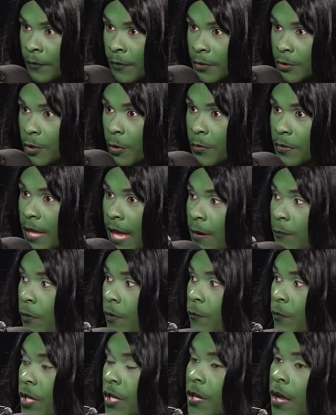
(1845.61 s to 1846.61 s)
So then,
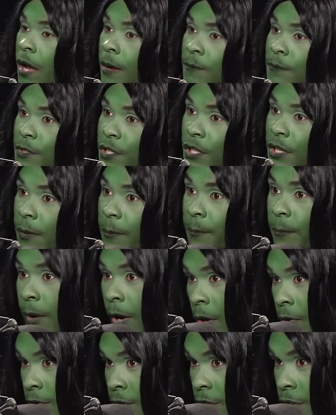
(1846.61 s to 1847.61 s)
when we come to the
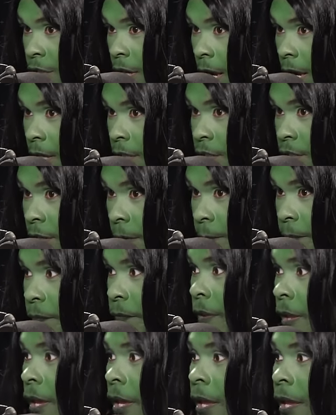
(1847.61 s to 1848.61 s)
post judge, mm-hmm.